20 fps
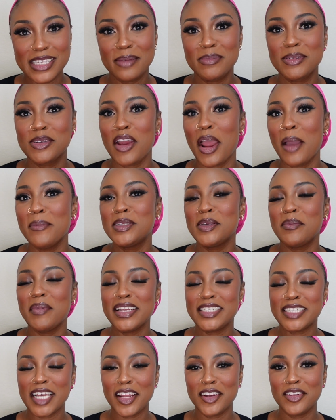Subscribe to
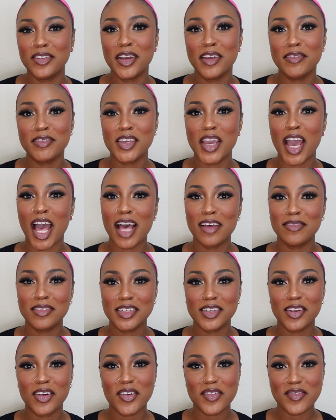my channel if you
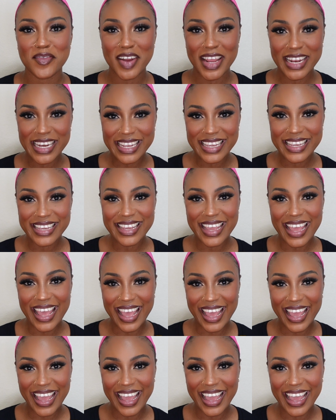haven't already,
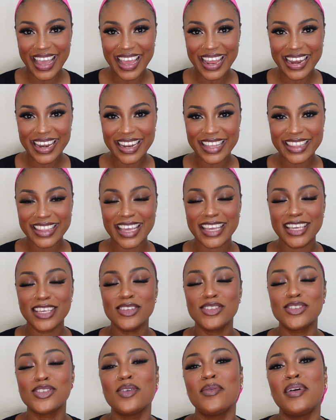and thank
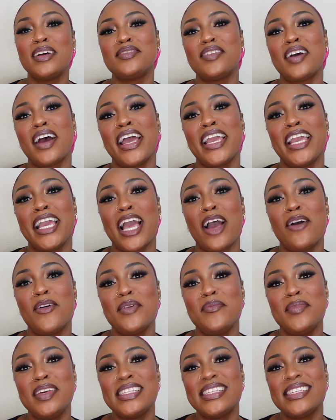you so much for hanging out
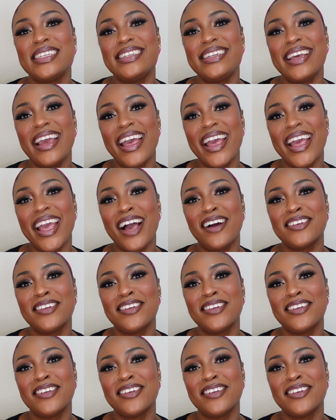with me today.